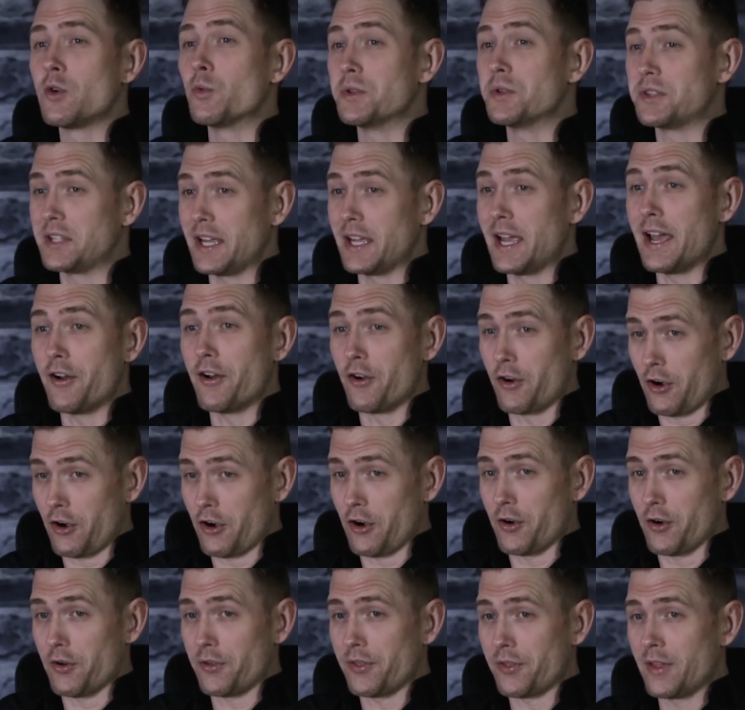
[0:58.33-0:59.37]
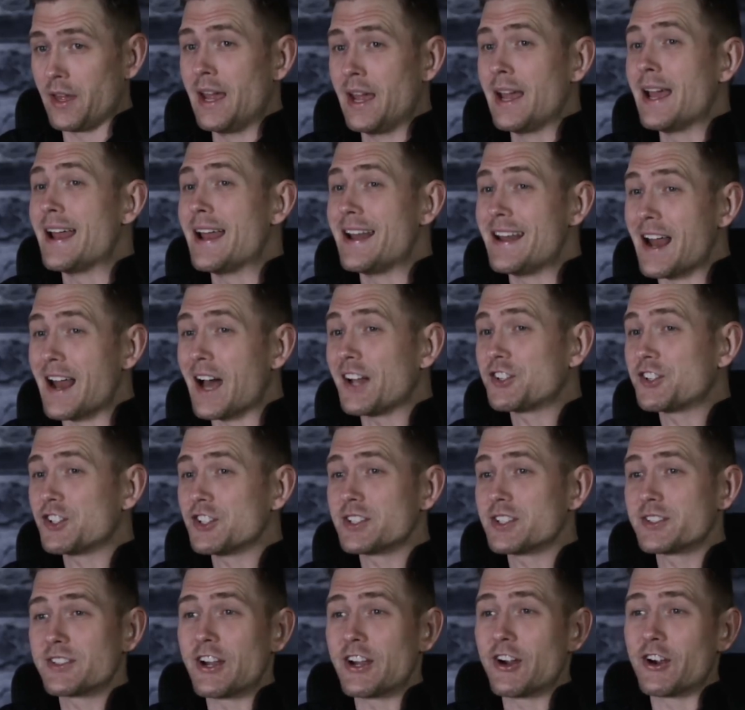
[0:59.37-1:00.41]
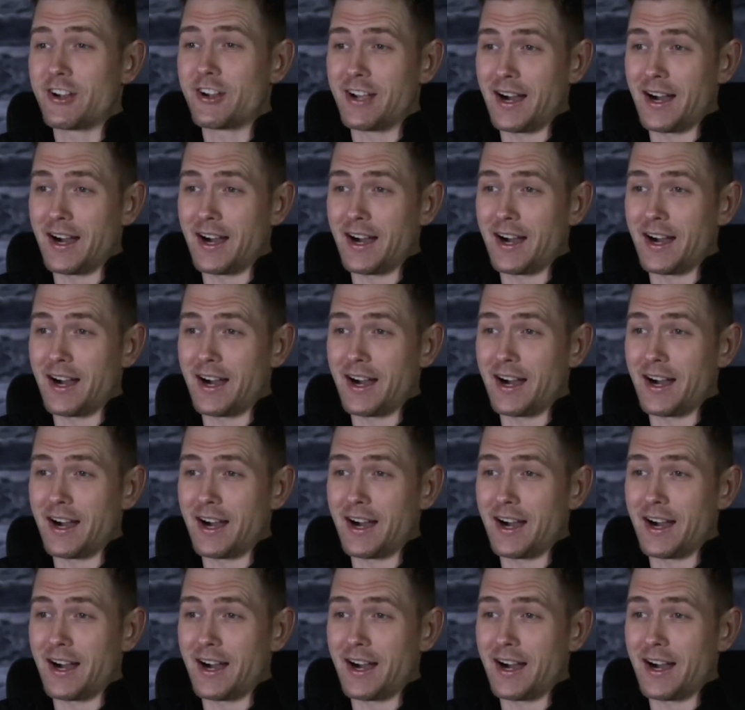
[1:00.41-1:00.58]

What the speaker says: with the inner earth. And not just their